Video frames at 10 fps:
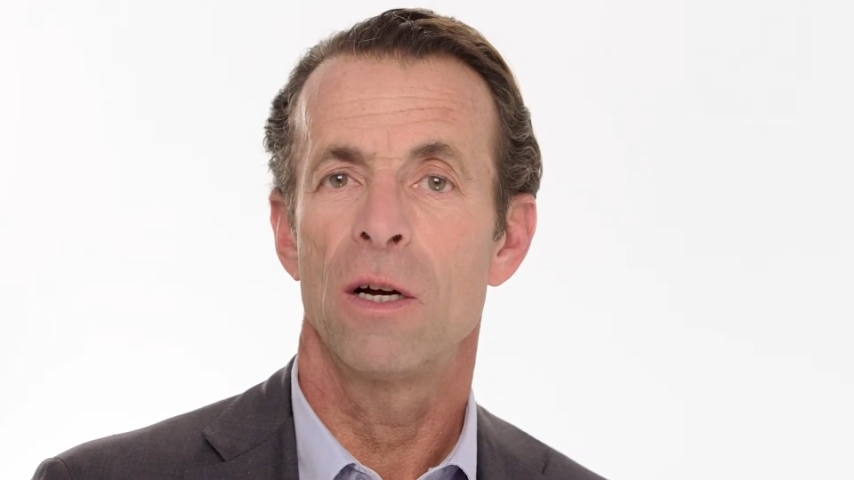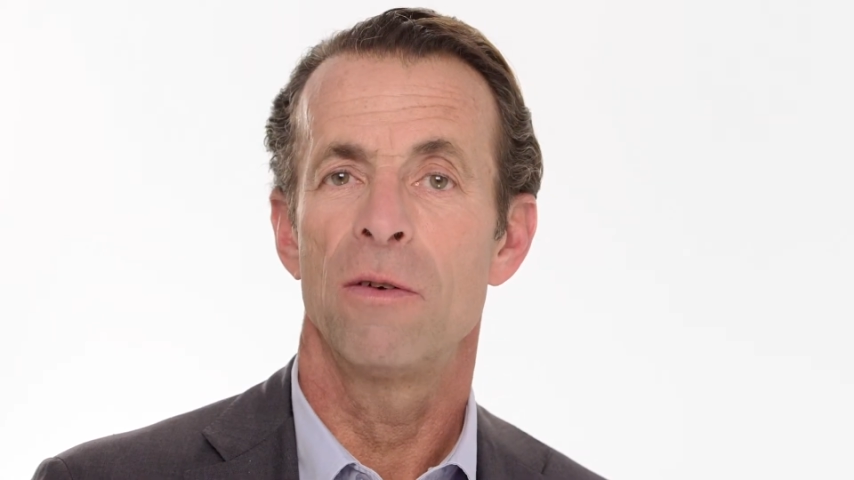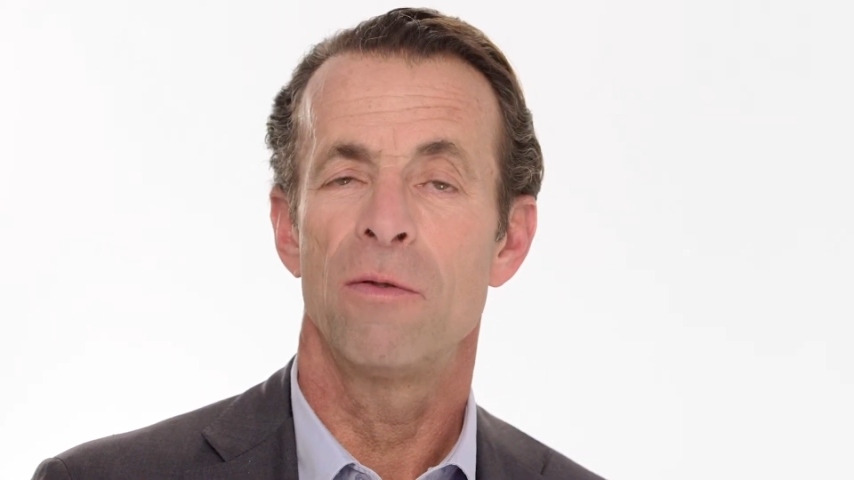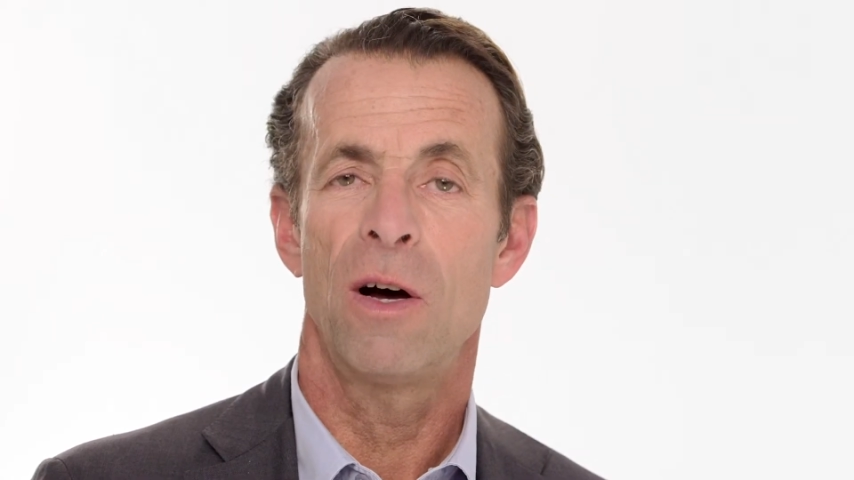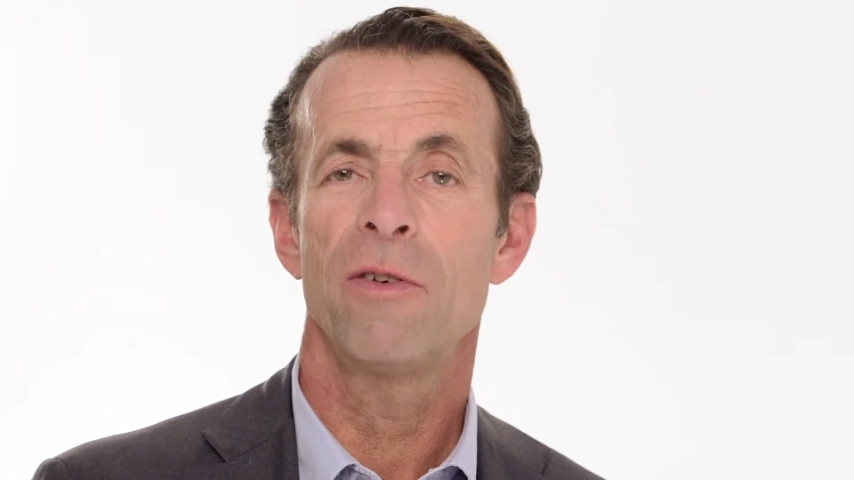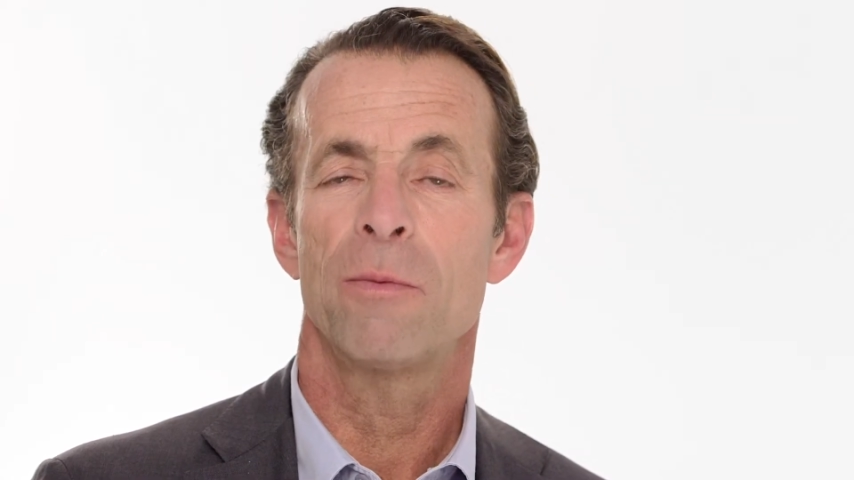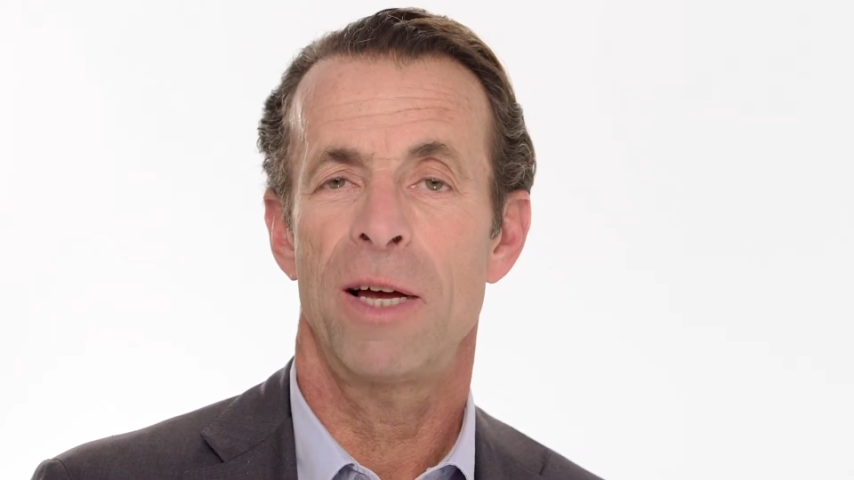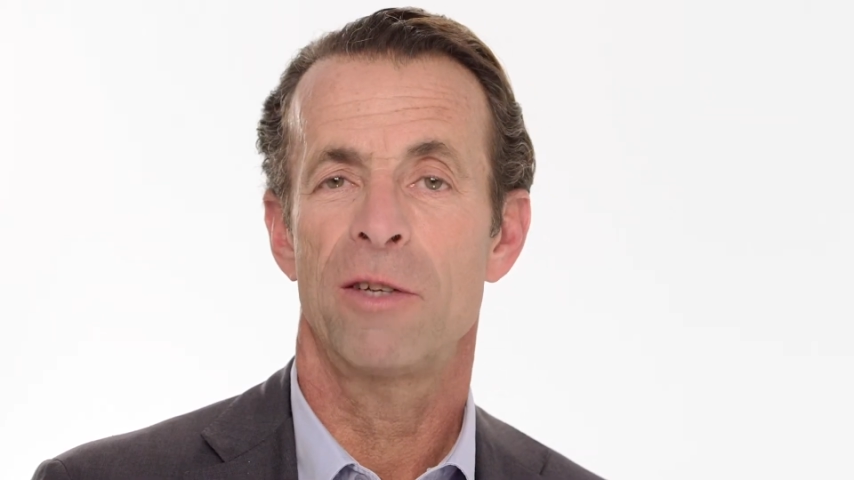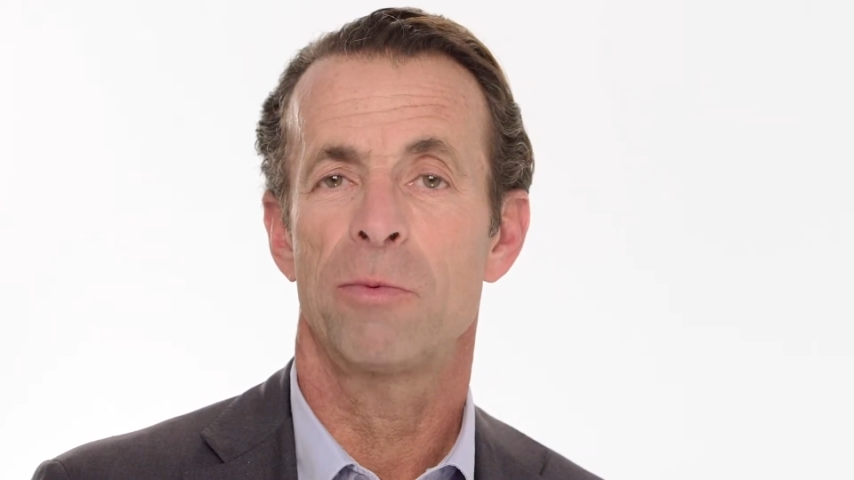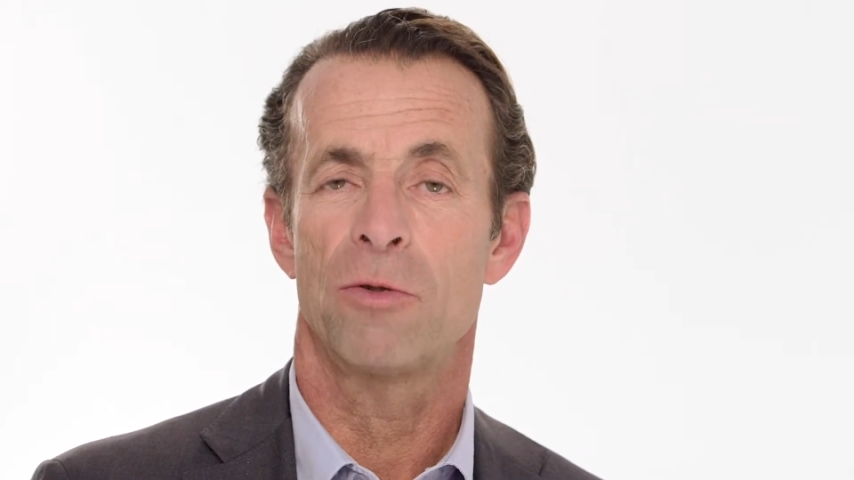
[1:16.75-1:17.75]
involving
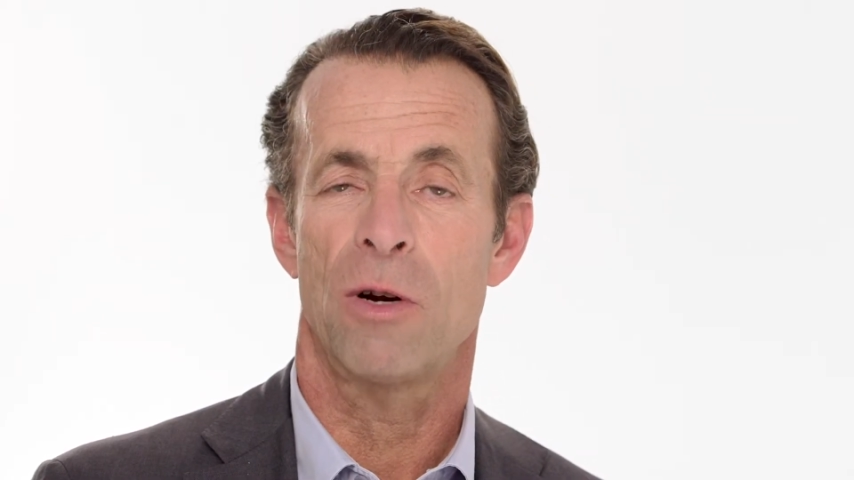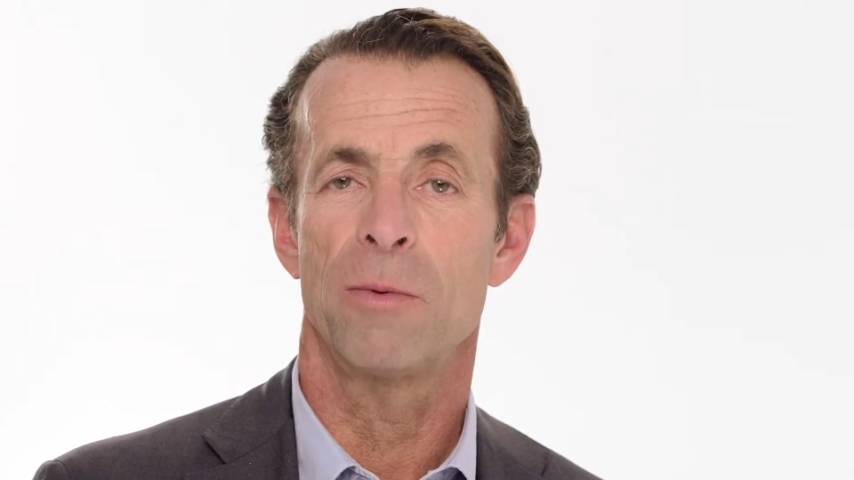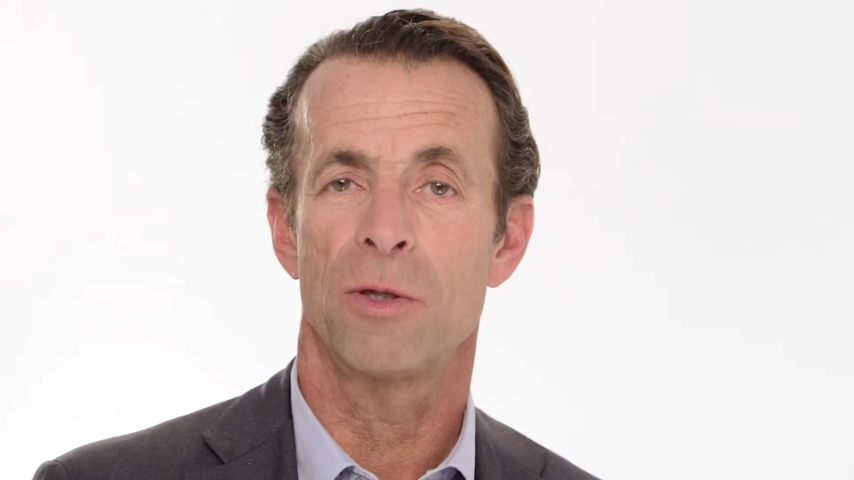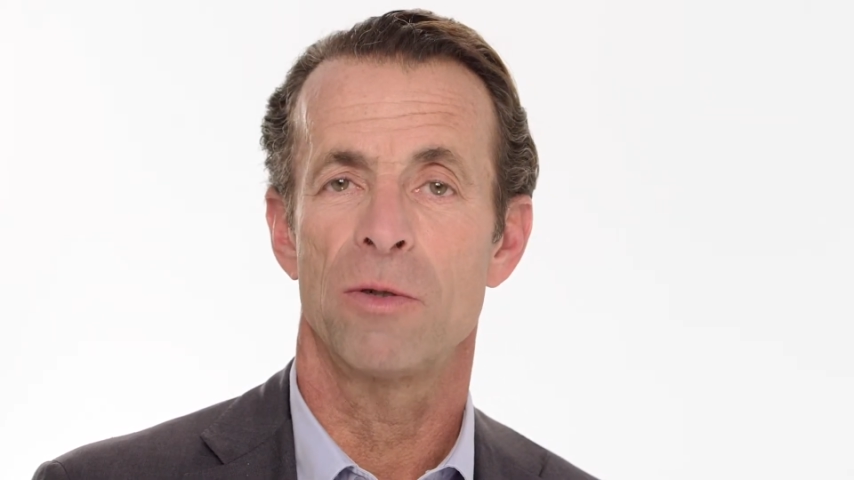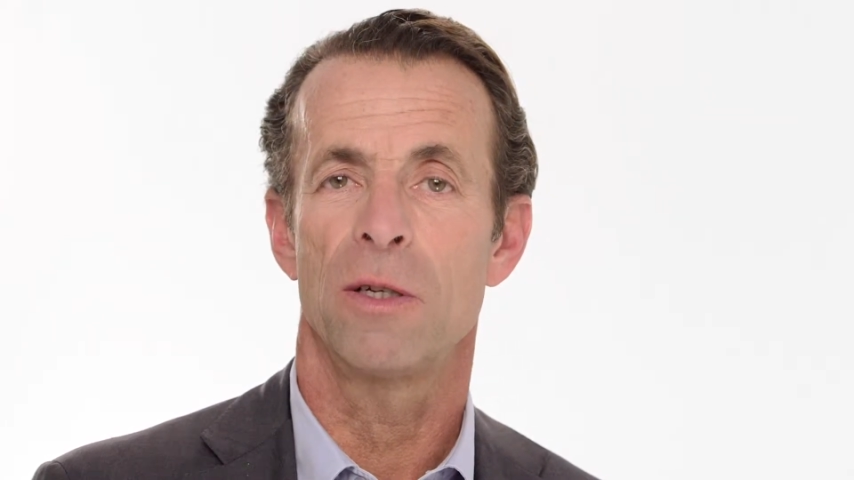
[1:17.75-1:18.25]
mass spectrometry,